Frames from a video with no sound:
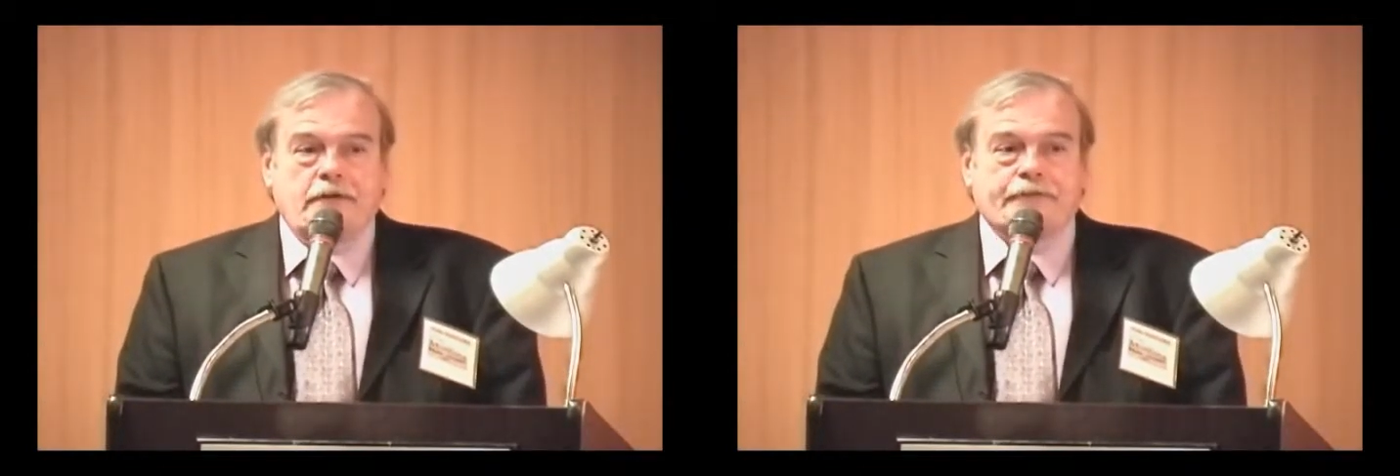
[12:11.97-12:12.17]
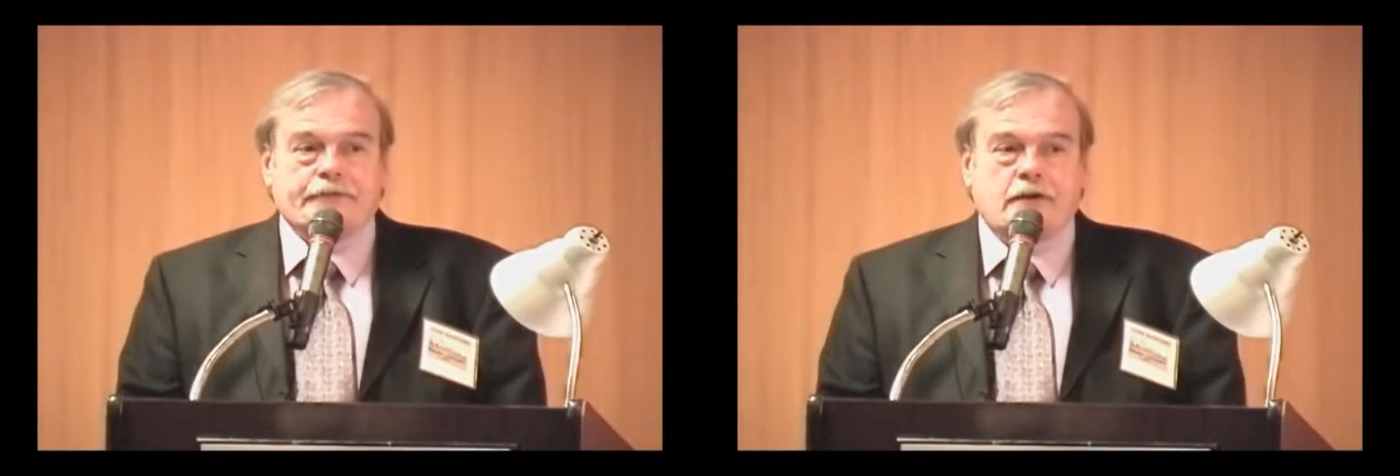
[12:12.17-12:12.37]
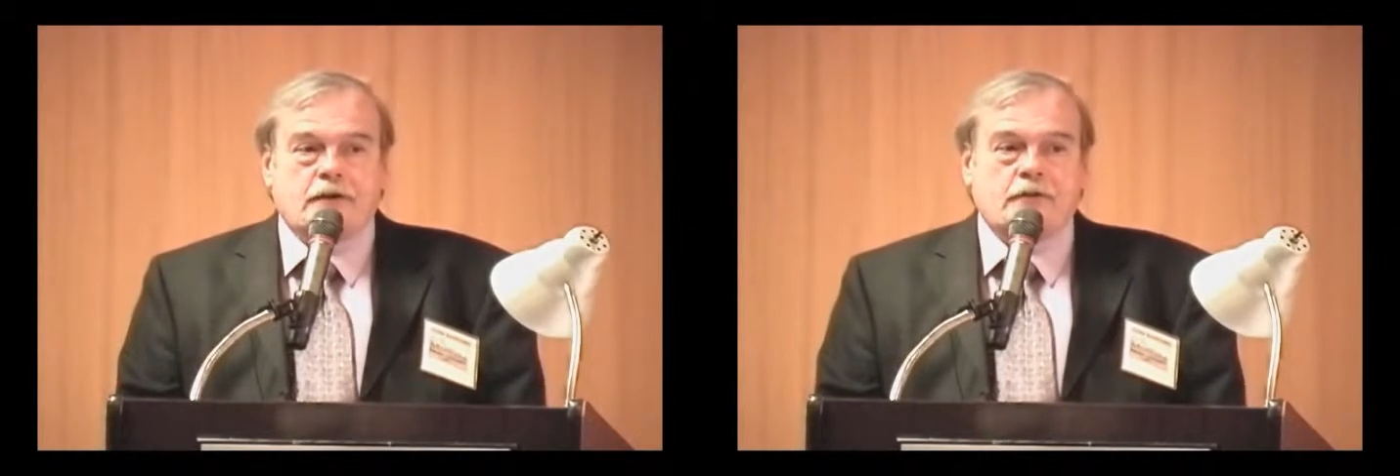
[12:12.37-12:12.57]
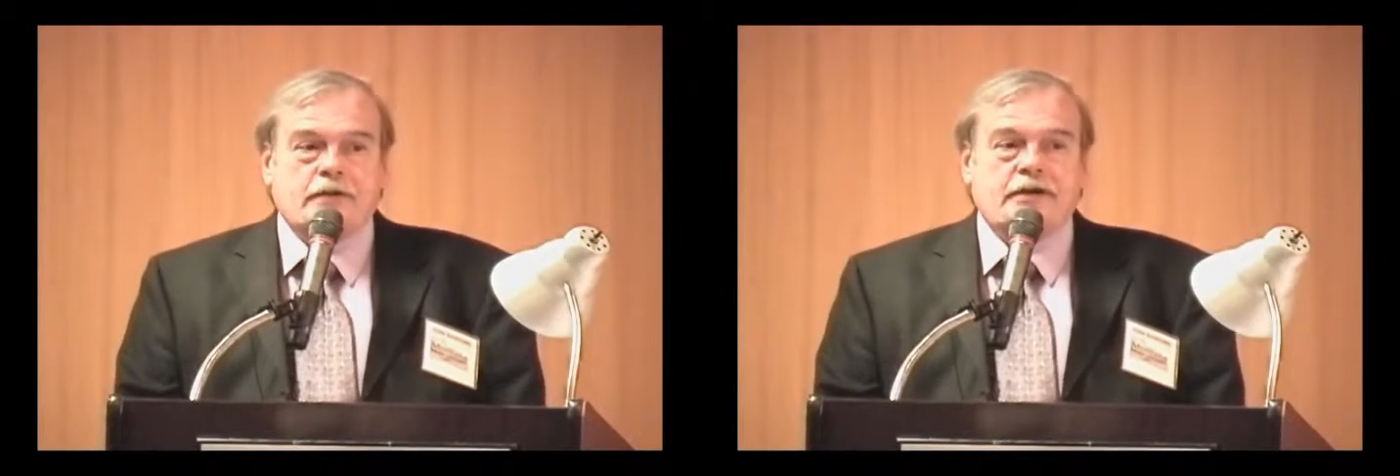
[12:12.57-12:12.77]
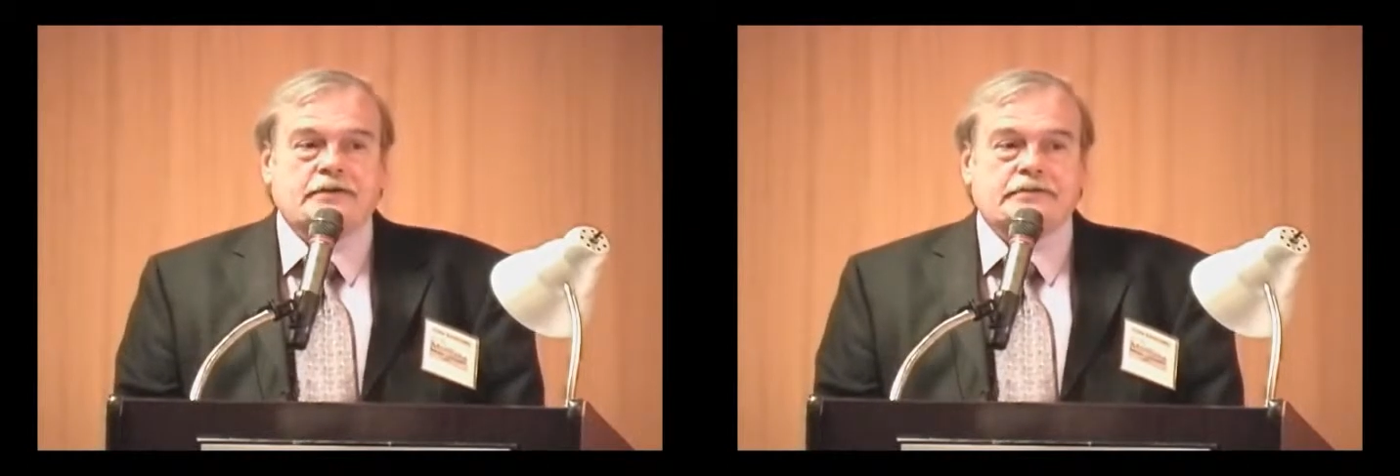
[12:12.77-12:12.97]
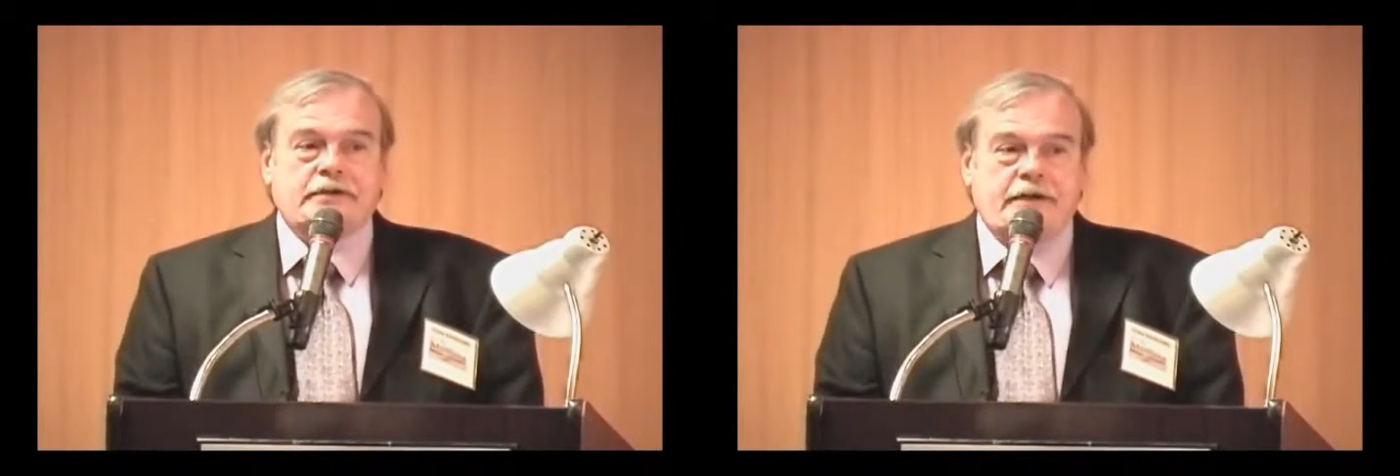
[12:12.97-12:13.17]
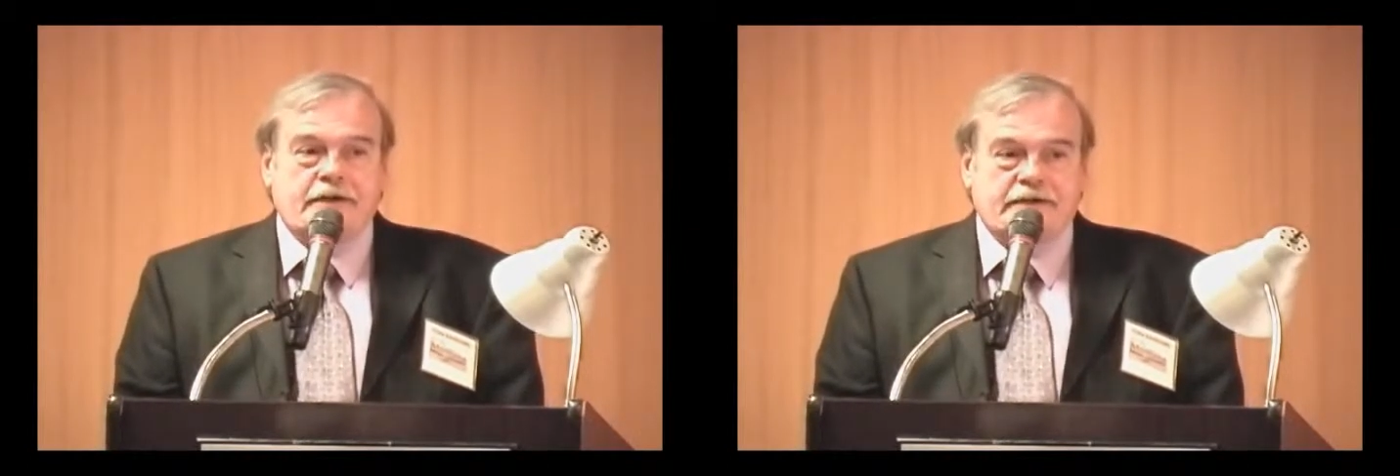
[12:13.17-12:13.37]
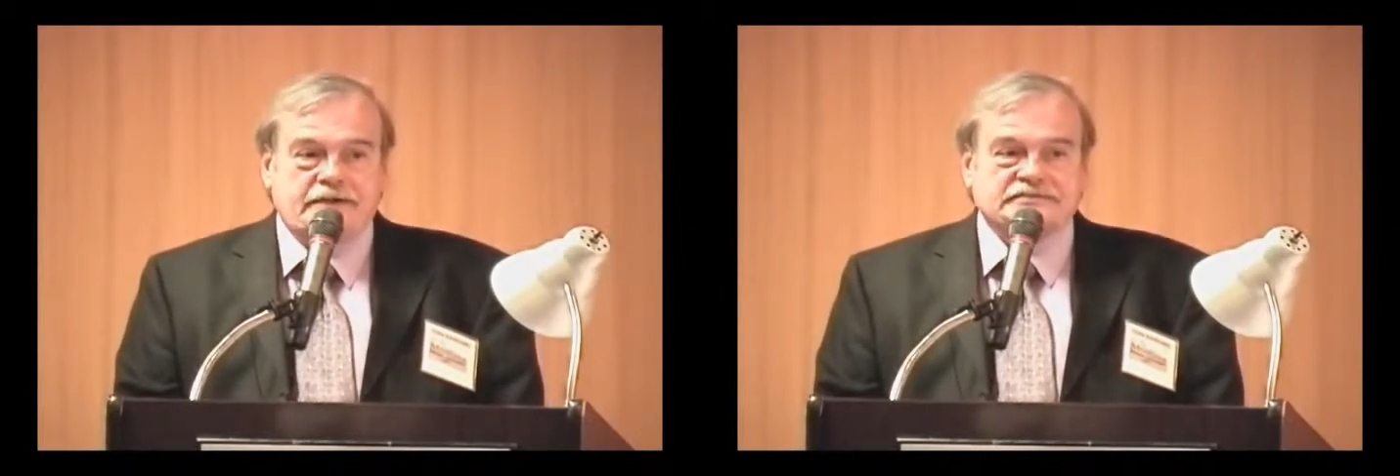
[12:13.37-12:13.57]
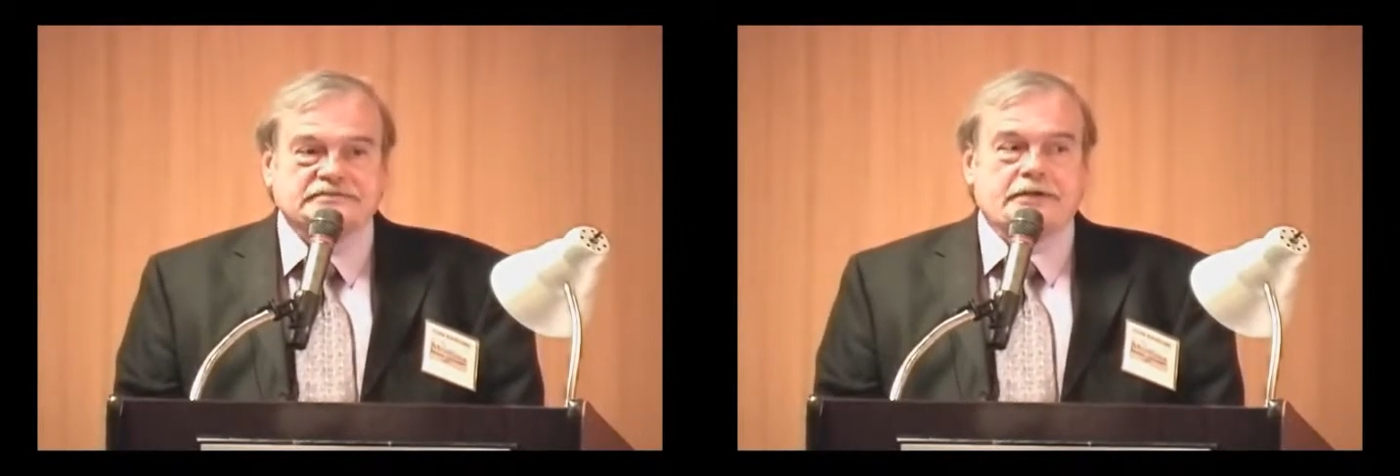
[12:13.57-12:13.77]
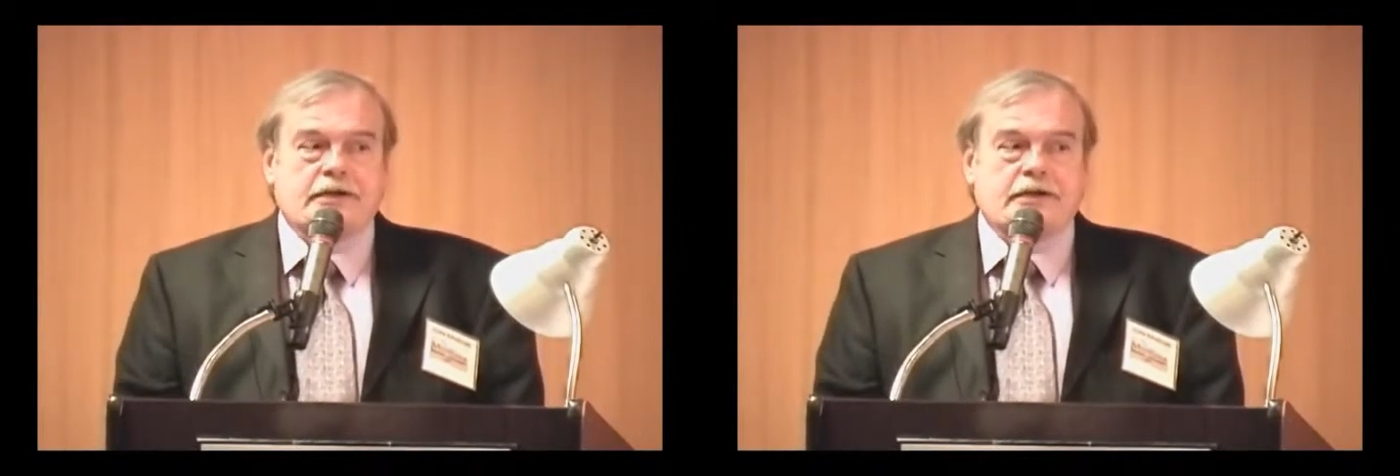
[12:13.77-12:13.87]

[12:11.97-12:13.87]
So it, it is an